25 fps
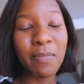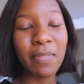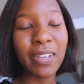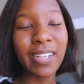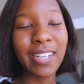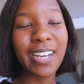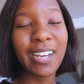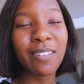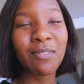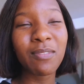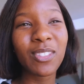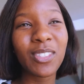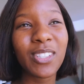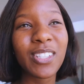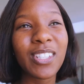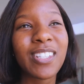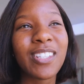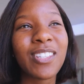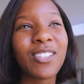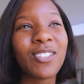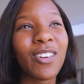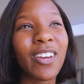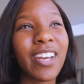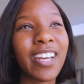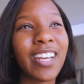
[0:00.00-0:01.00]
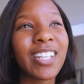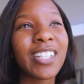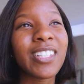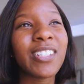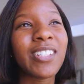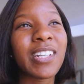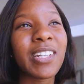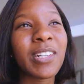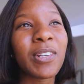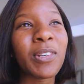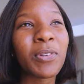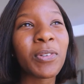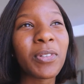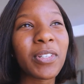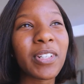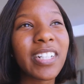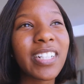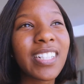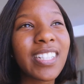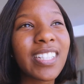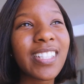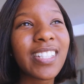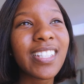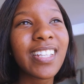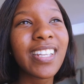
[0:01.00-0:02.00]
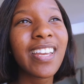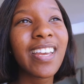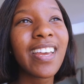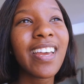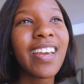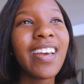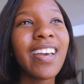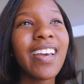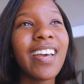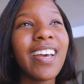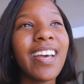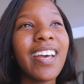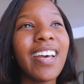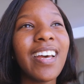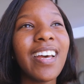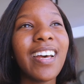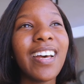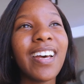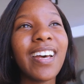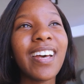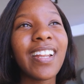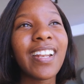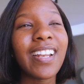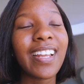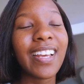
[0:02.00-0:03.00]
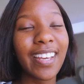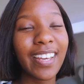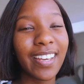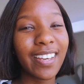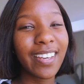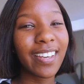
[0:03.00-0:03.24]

but I'm just trying to ignore it. Like,